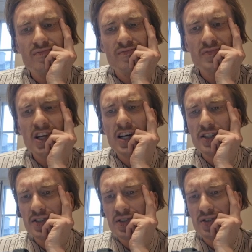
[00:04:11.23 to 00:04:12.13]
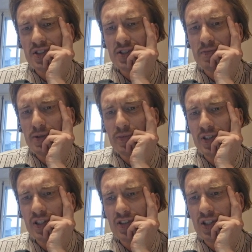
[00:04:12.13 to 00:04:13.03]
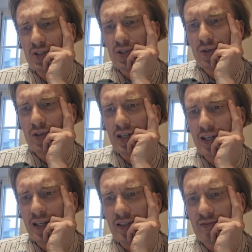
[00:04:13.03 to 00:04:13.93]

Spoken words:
Yeah, so these people here don't look like